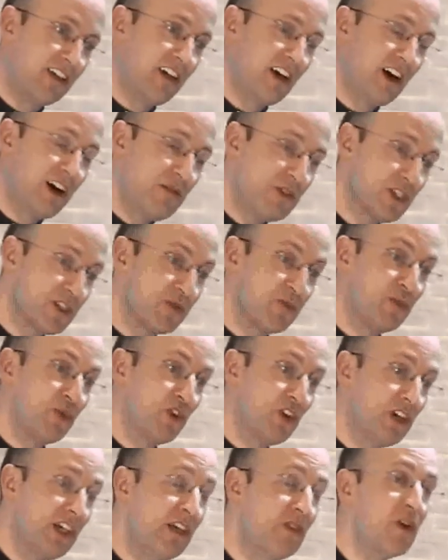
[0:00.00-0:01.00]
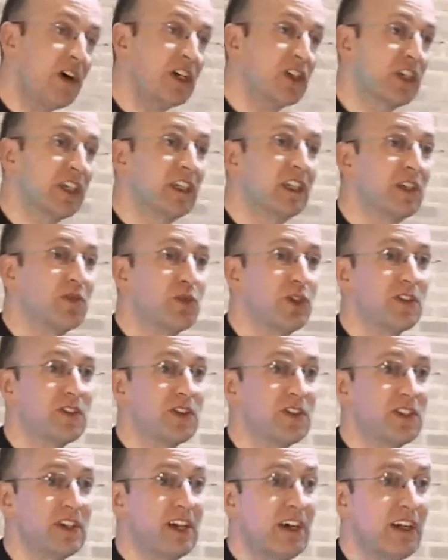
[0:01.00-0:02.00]
communist brainwashing in the
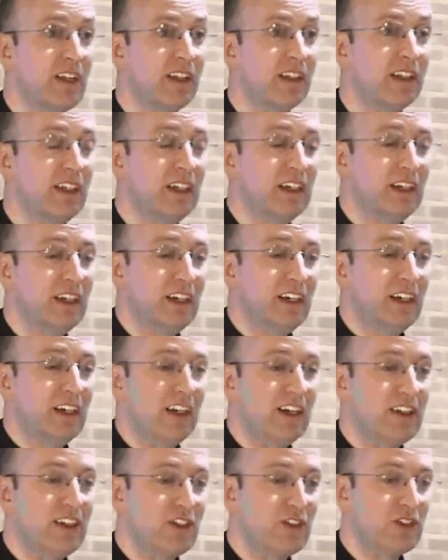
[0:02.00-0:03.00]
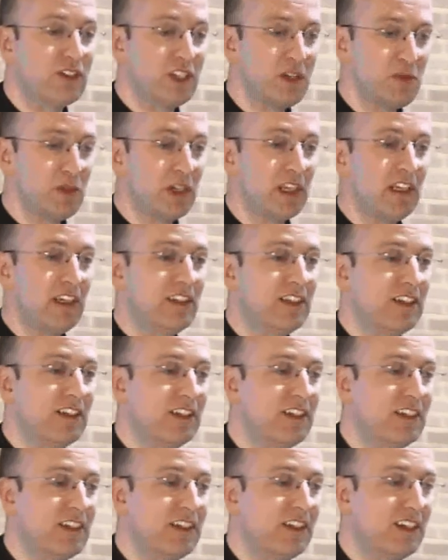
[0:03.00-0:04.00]
prison cell. And typically
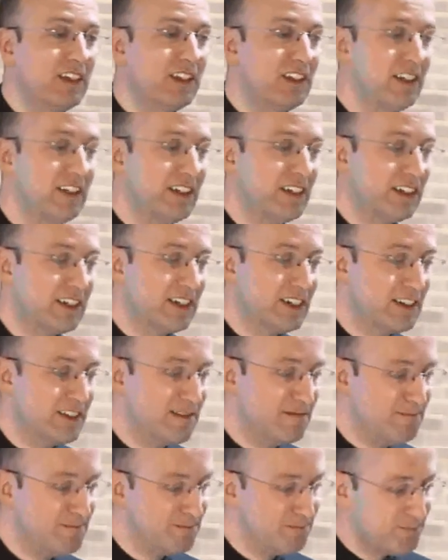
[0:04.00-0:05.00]
the